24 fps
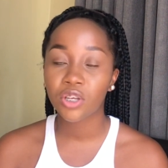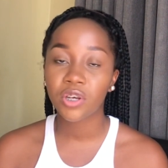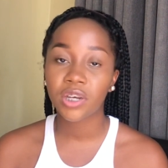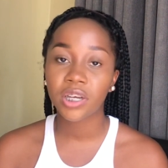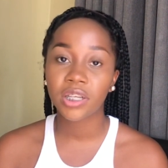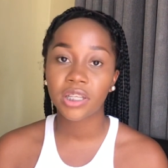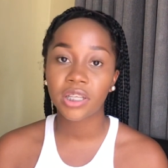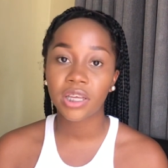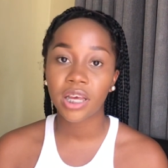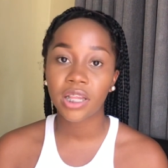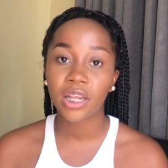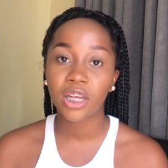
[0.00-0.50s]
You
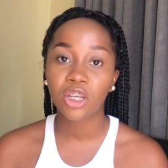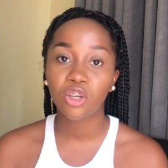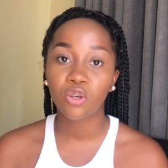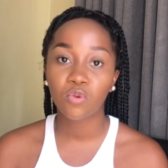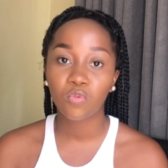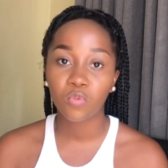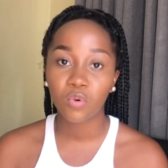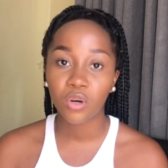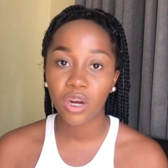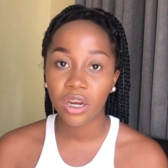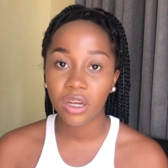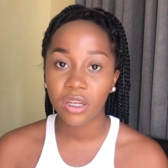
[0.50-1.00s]
can say that you
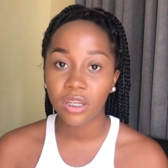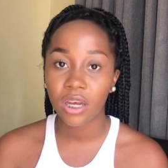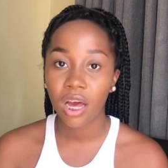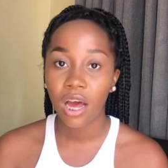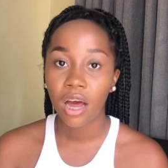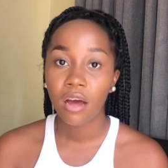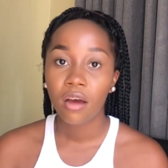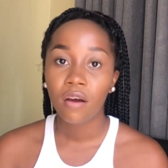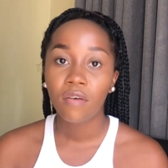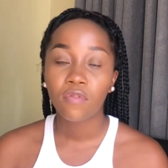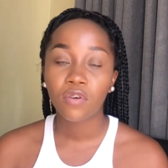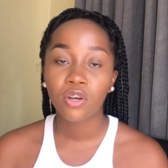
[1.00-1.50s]
worked
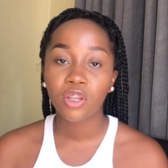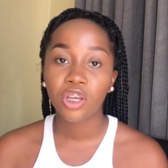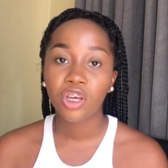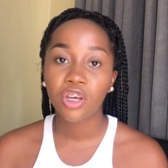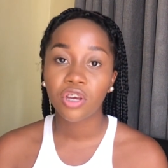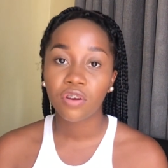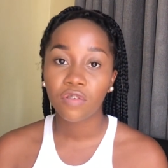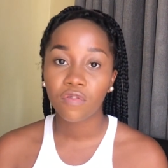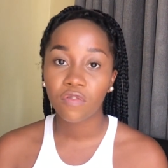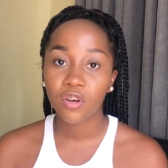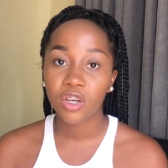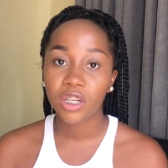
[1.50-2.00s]
for the
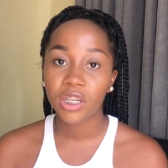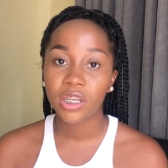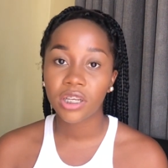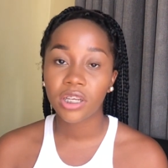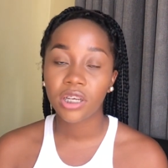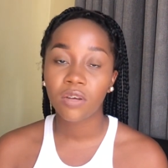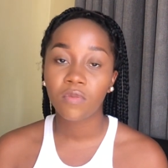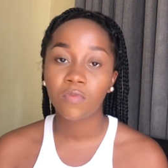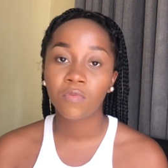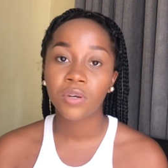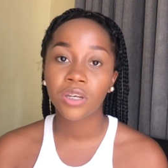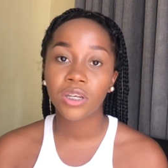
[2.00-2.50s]

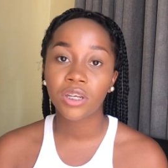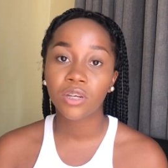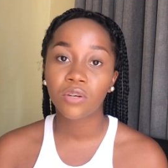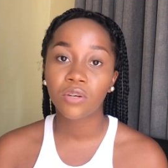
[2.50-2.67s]
university, which